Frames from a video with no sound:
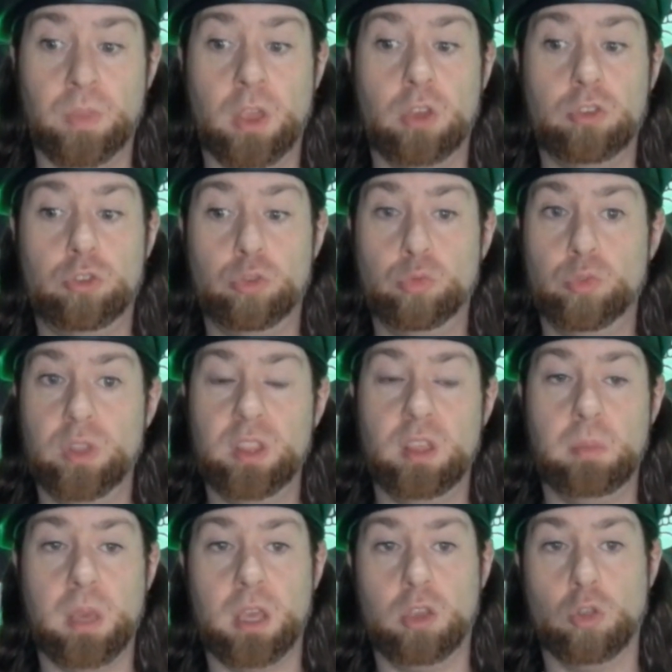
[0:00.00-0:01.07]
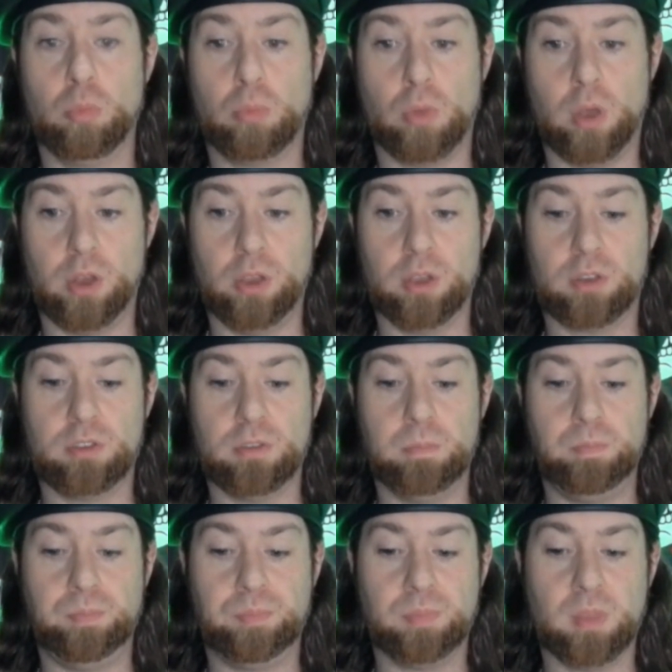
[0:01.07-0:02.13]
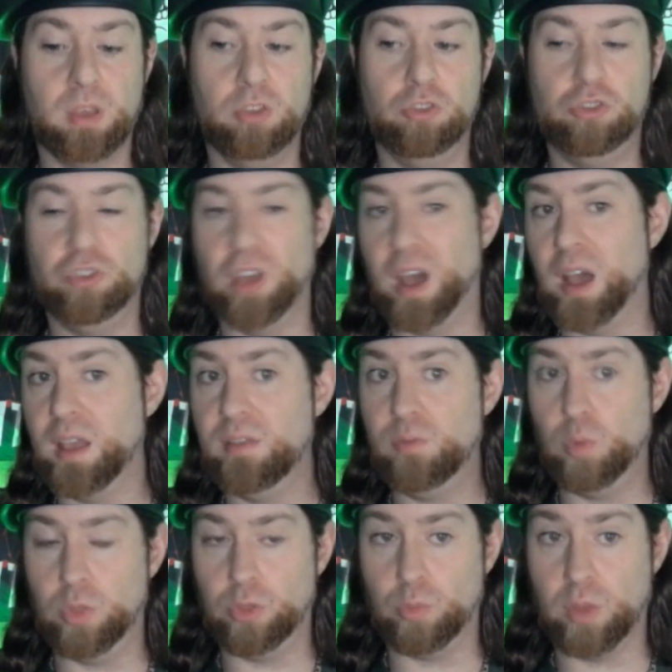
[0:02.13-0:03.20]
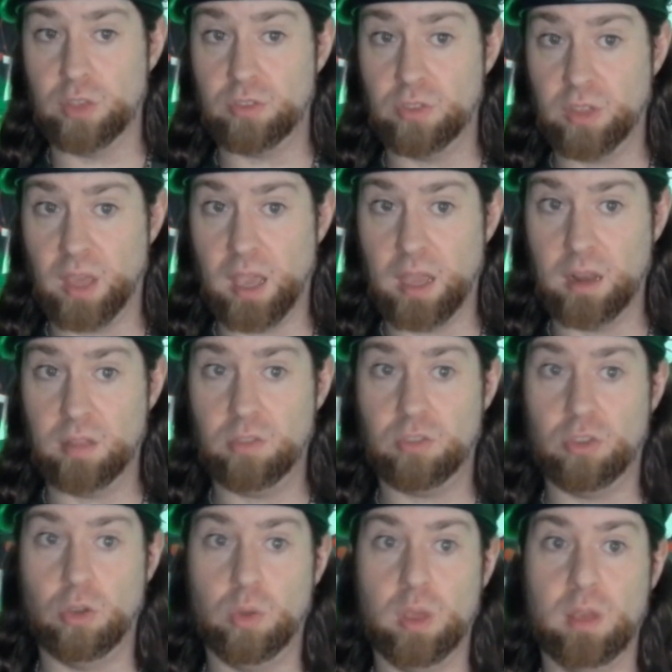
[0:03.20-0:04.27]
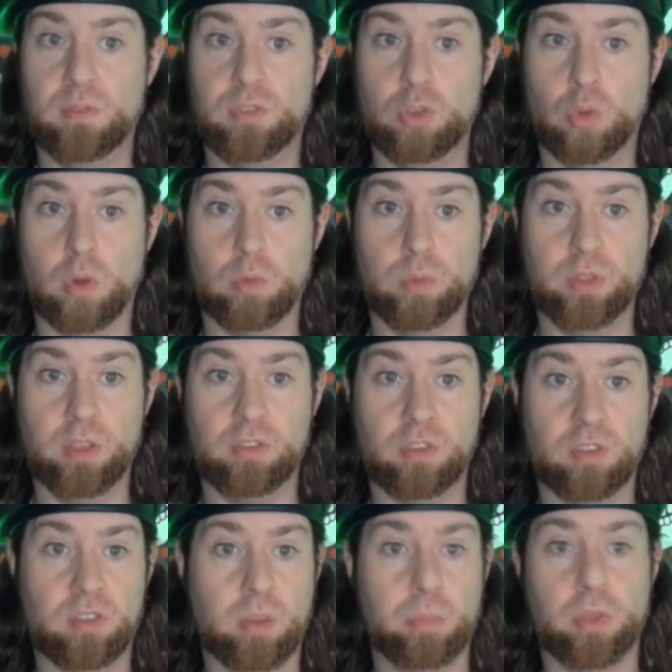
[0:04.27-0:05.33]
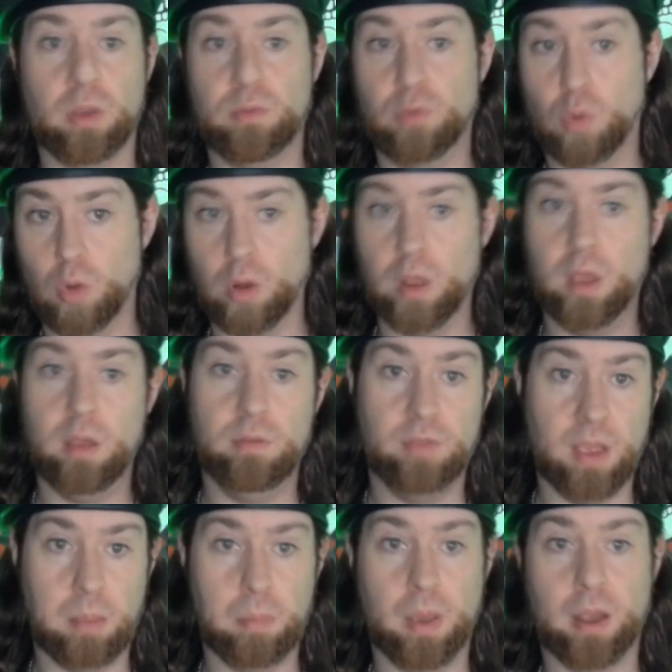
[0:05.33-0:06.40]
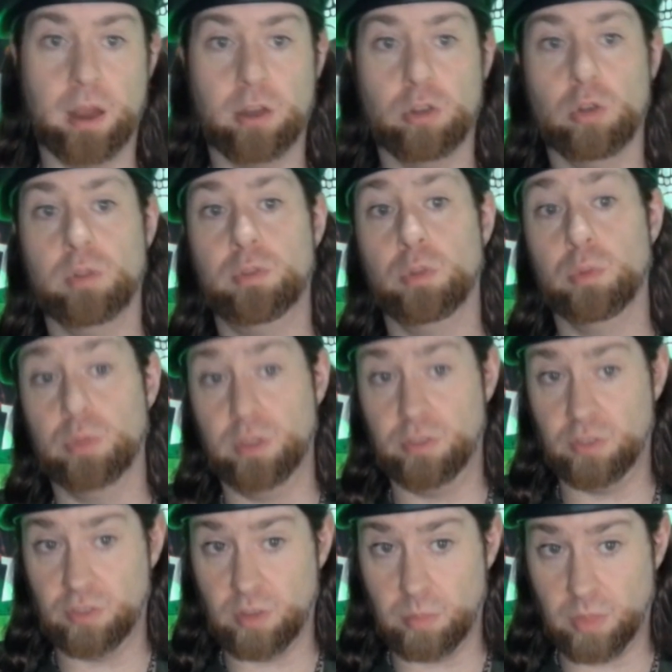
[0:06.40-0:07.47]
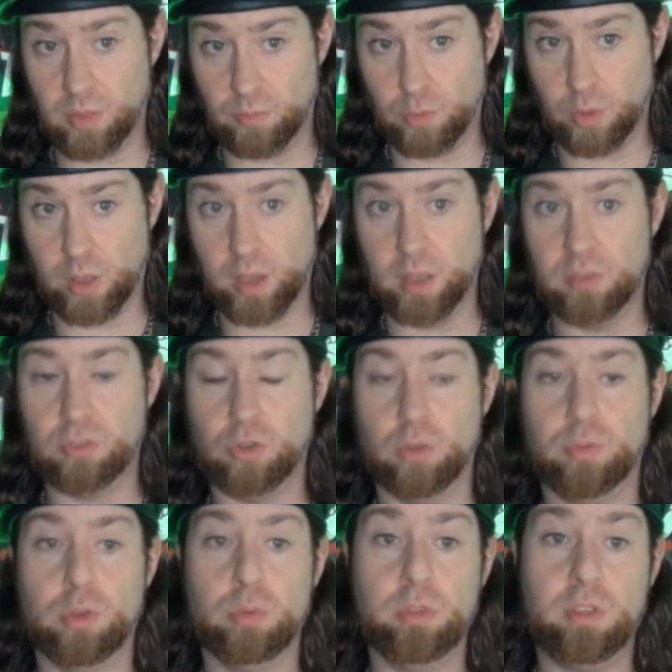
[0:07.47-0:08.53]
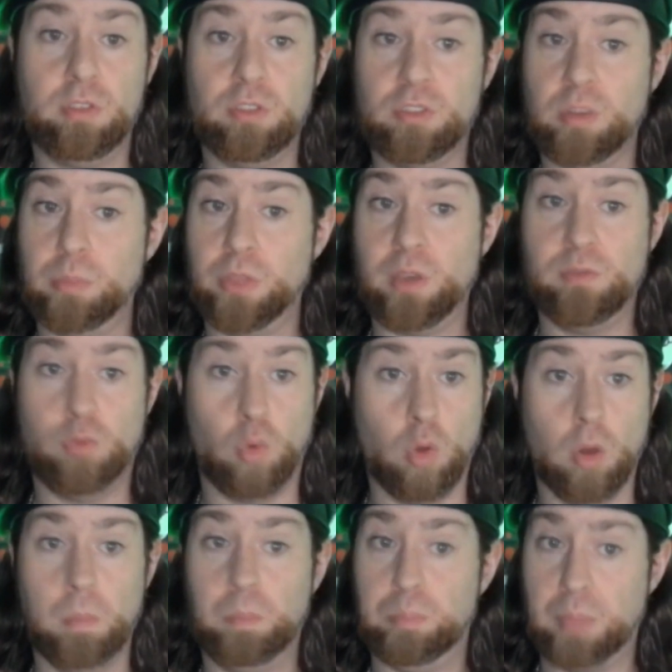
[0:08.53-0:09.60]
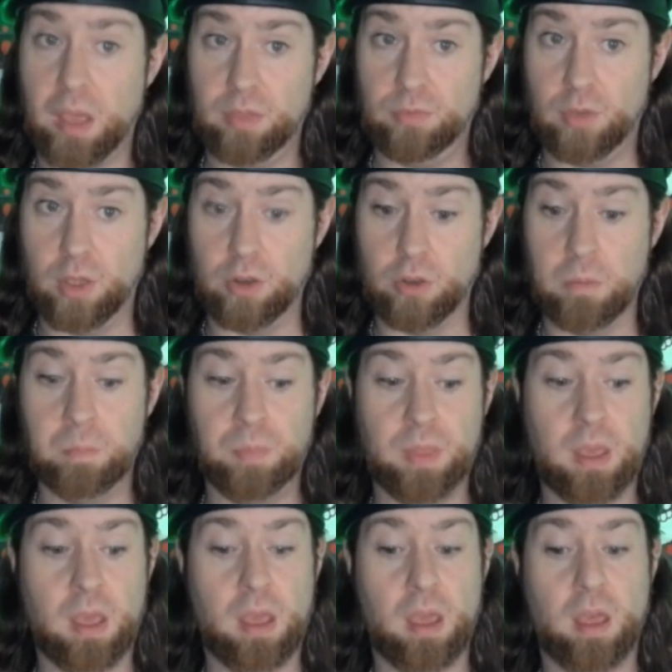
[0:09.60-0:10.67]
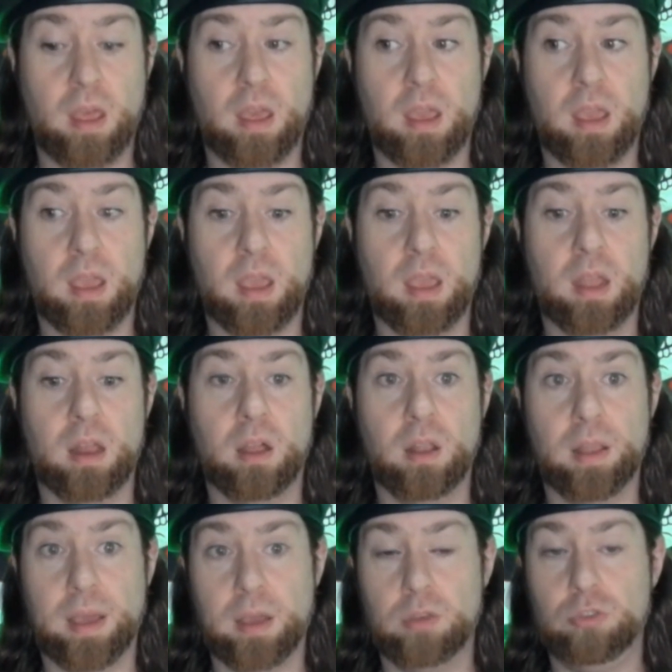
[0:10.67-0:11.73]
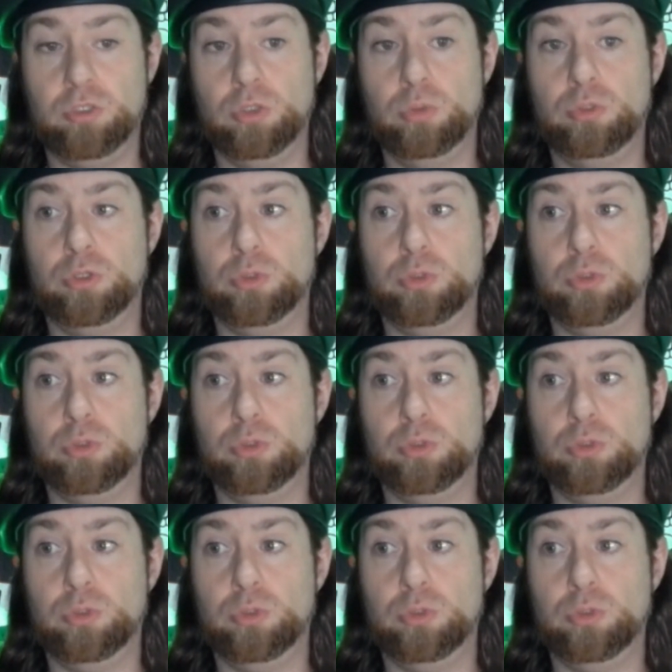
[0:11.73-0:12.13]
to really make your product jive with the rest of the canon. So if you're releasing something for Vampire, or if you're releasing something for Geist, or if you're releasing something for Pathfinder, it allows you to